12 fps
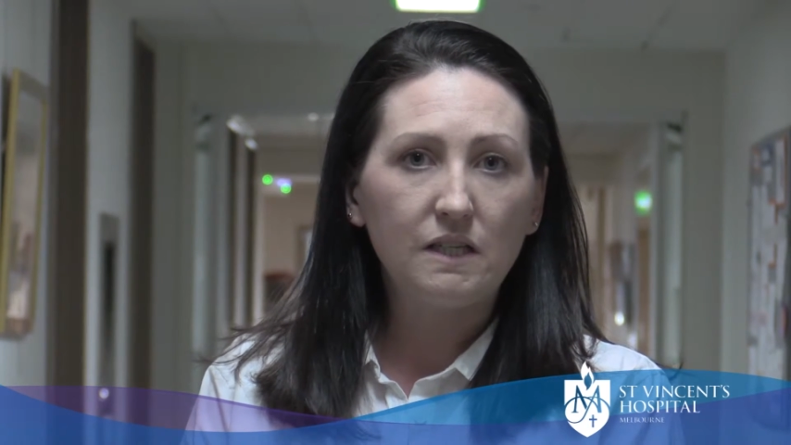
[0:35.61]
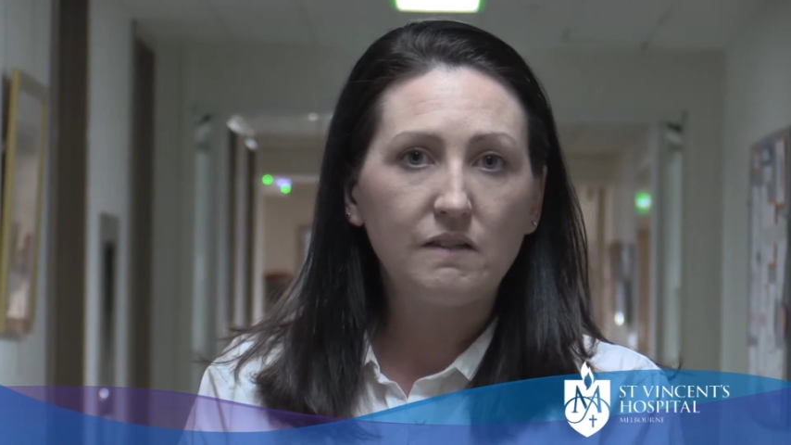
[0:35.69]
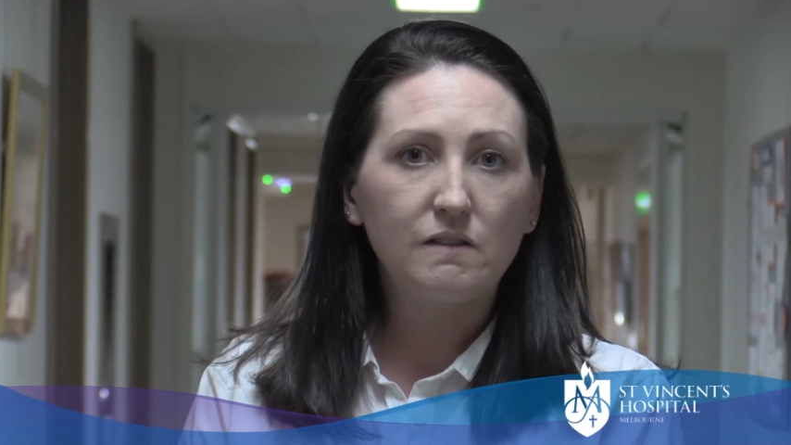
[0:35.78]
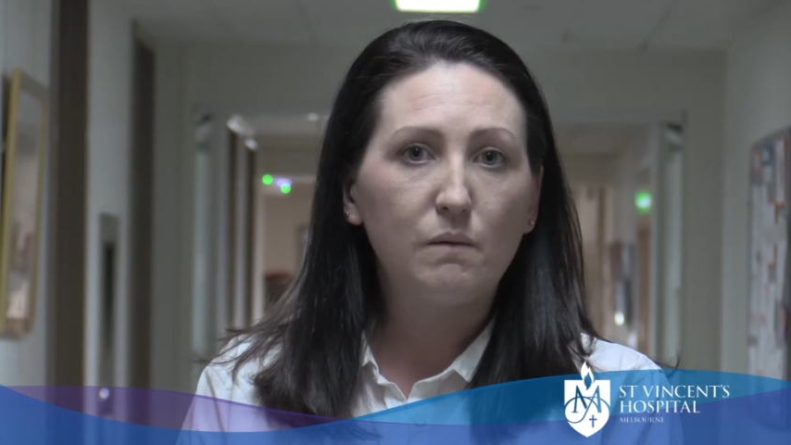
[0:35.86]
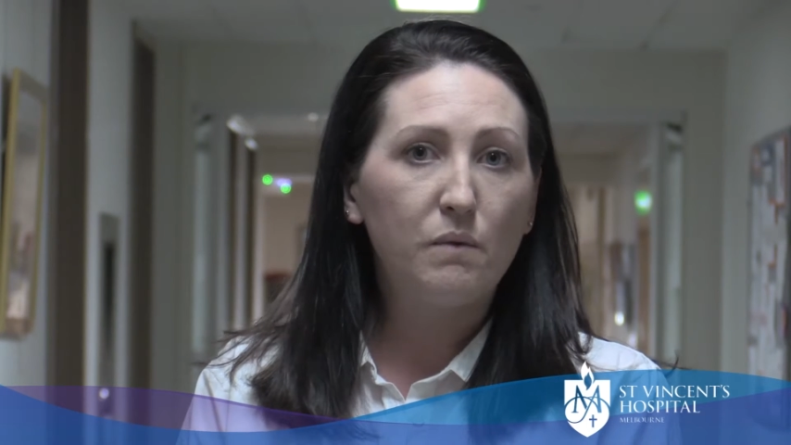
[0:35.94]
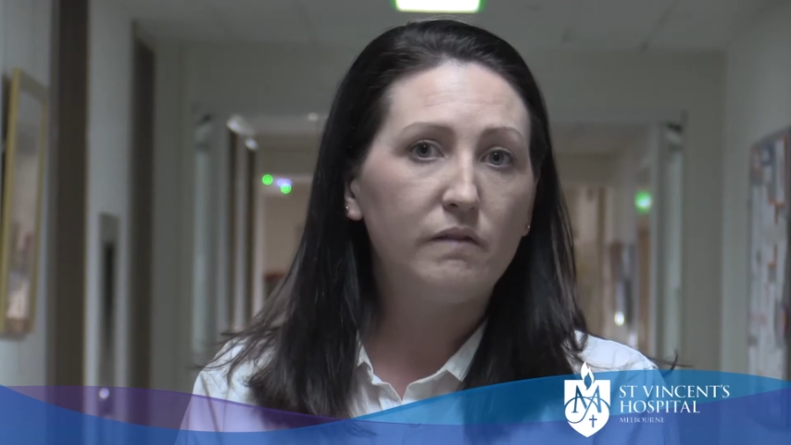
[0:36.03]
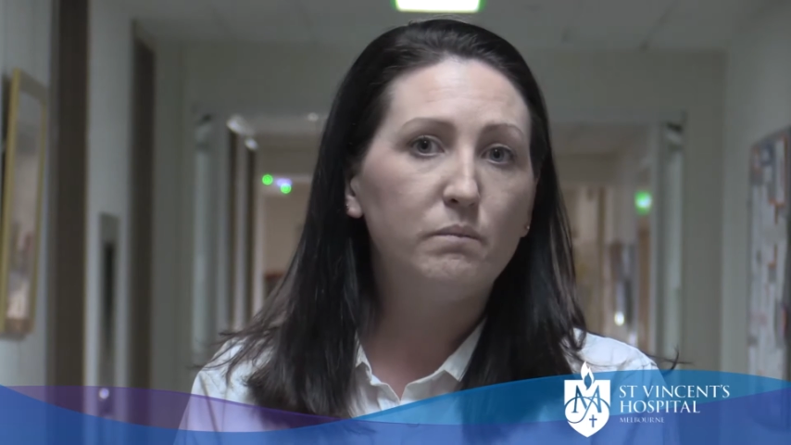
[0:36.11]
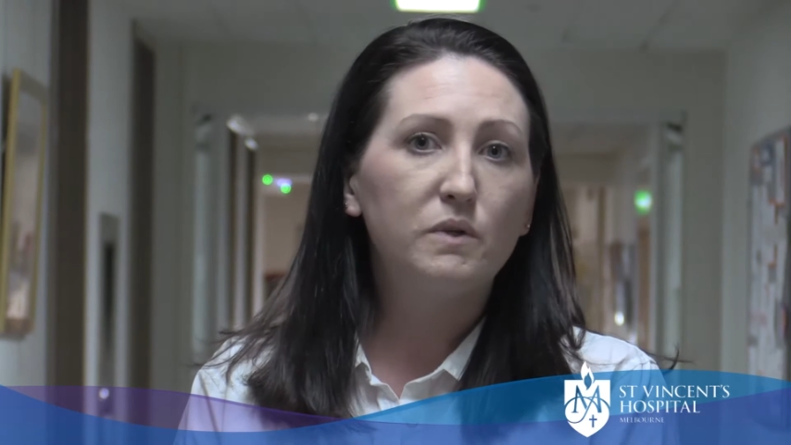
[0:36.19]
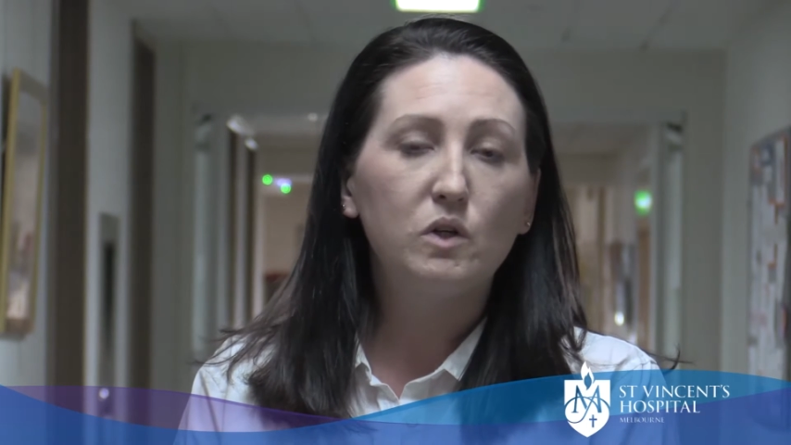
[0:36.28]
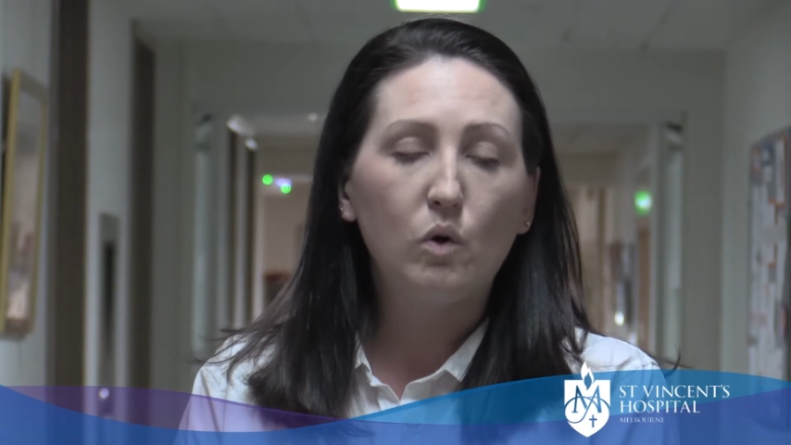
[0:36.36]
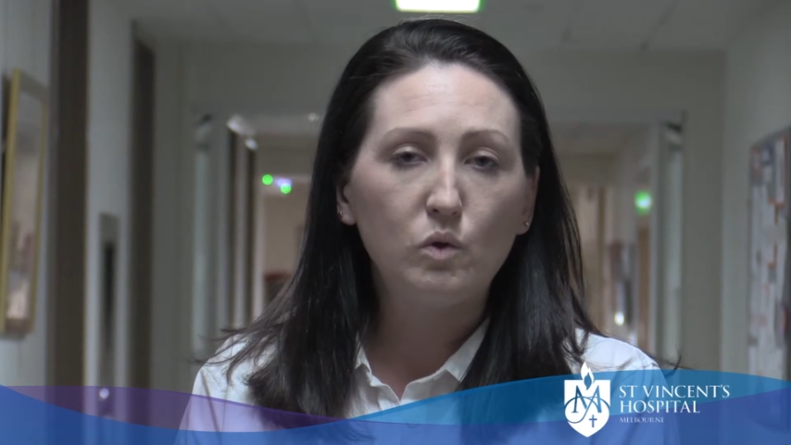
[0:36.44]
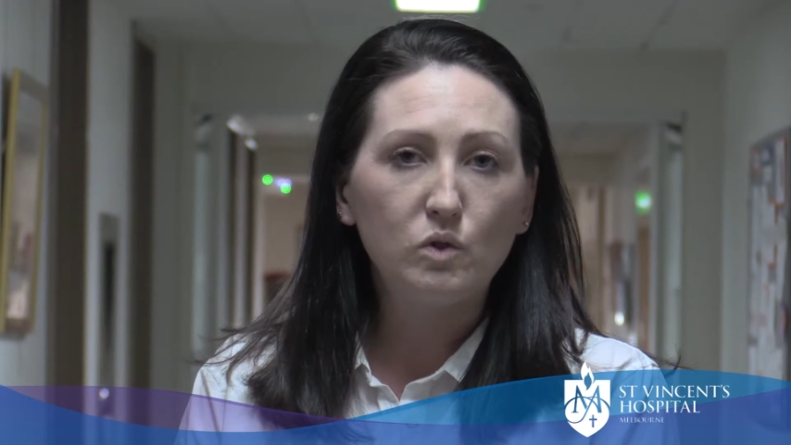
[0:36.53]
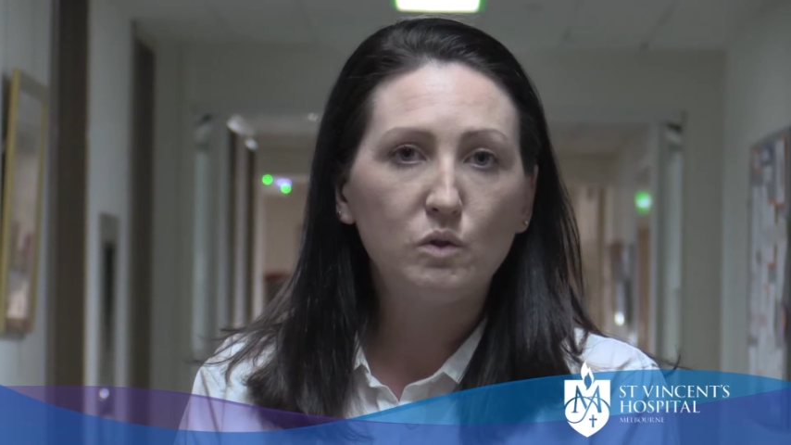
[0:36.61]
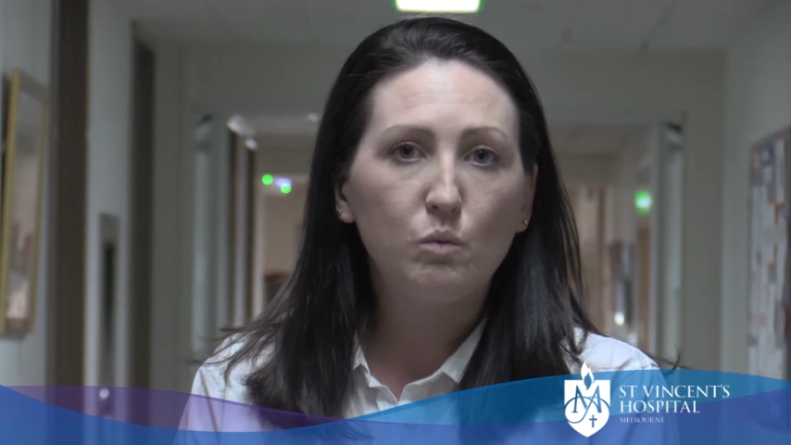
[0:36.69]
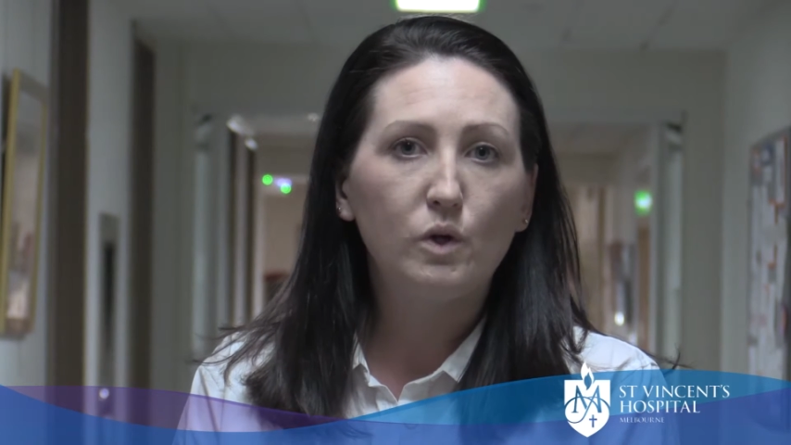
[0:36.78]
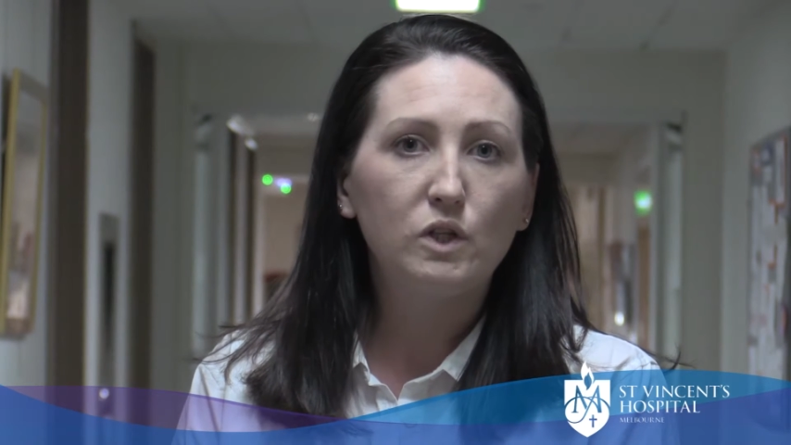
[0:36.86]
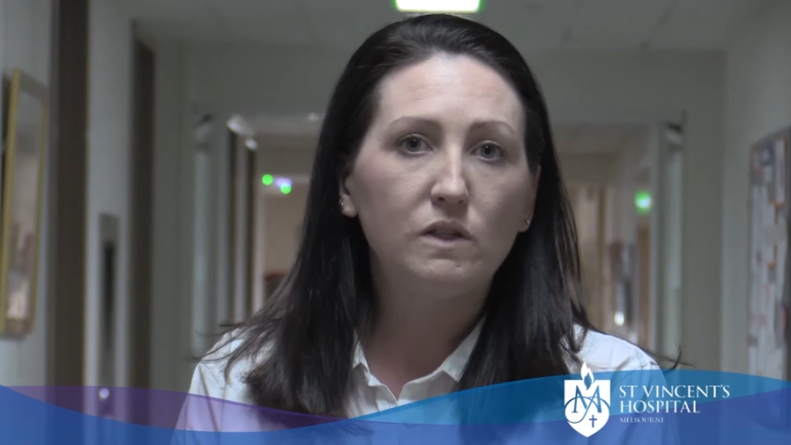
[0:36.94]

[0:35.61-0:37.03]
is above and beyond what